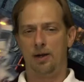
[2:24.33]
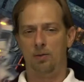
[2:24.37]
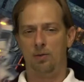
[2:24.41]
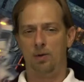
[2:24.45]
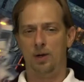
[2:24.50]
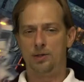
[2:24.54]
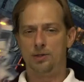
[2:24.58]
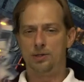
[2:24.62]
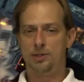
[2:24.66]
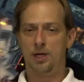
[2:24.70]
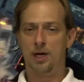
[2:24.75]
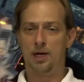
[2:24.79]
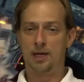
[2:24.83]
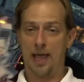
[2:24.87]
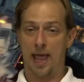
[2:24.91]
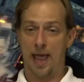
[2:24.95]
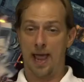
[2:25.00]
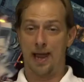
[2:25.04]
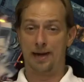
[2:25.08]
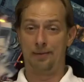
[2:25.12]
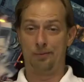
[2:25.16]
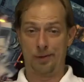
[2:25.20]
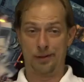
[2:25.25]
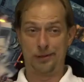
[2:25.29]
which
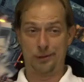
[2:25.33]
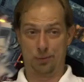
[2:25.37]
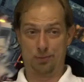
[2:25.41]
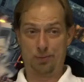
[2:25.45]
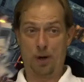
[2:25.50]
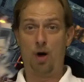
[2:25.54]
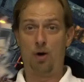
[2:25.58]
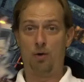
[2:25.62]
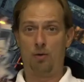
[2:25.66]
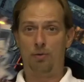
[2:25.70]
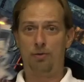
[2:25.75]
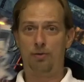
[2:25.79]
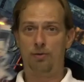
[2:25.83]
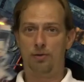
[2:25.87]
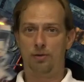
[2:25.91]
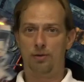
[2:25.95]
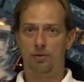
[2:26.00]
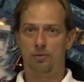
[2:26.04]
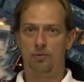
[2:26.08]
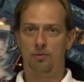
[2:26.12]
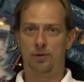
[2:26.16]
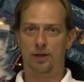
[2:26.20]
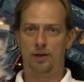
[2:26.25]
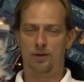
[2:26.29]
again, we do both.
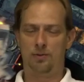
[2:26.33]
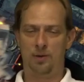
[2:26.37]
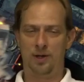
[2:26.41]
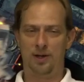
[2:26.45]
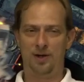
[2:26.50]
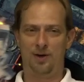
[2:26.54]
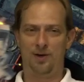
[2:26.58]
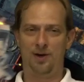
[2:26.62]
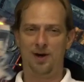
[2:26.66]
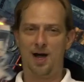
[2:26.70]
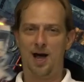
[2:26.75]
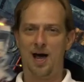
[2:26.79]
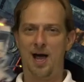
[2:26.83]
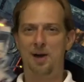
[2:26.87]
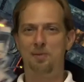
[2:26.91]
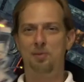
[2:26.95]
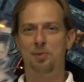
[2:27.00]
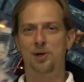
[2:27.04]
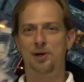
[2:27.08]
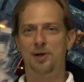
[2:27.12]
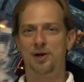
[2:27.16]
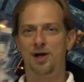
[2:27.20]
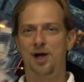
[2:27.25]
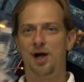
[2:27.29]
We are a
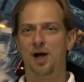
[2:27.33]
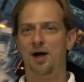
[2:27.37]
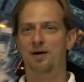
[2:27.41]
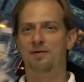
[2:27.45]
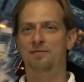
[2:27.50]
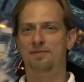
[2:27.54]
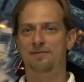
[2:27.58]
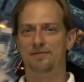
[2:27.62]
hybrid of